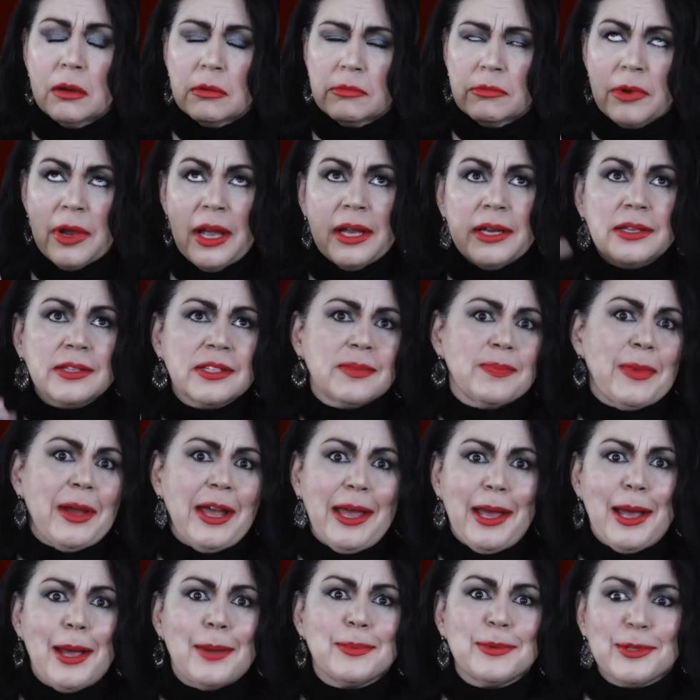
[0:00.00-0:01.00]
Red is my
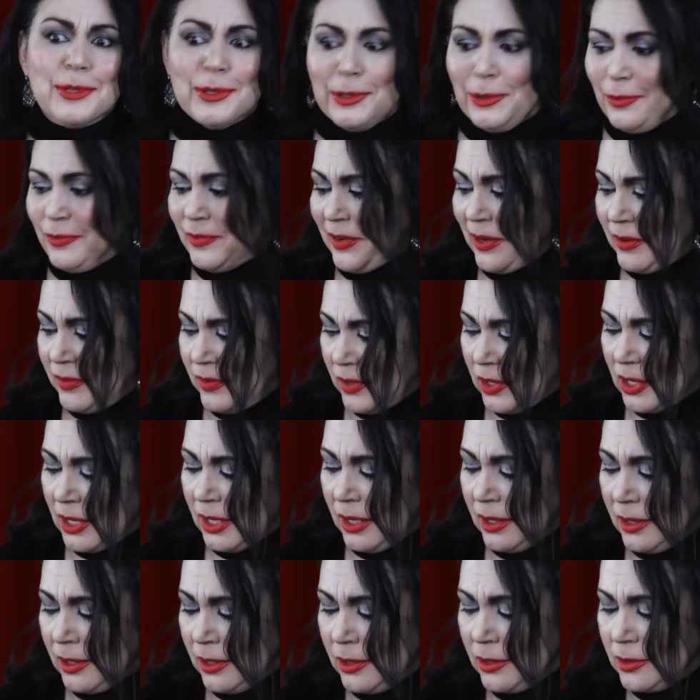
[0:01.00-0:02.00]
absolute favorite
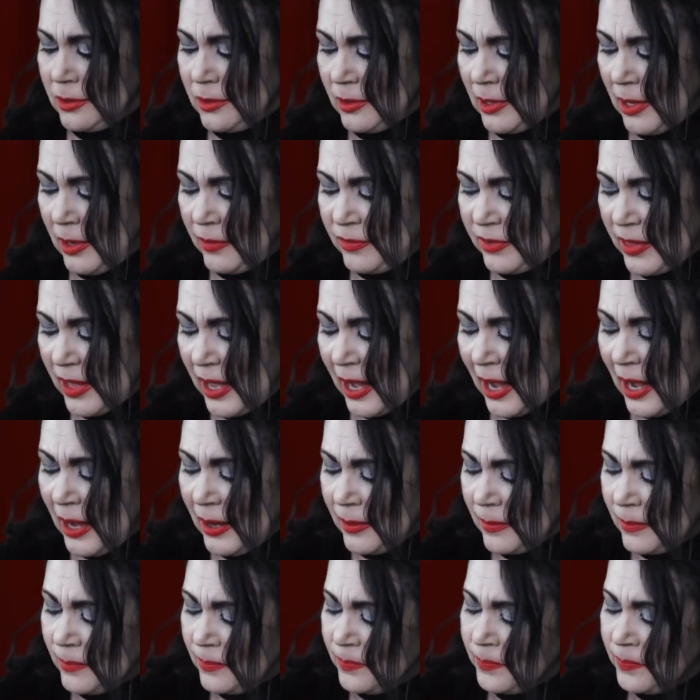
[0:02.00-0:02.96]
color. Love that.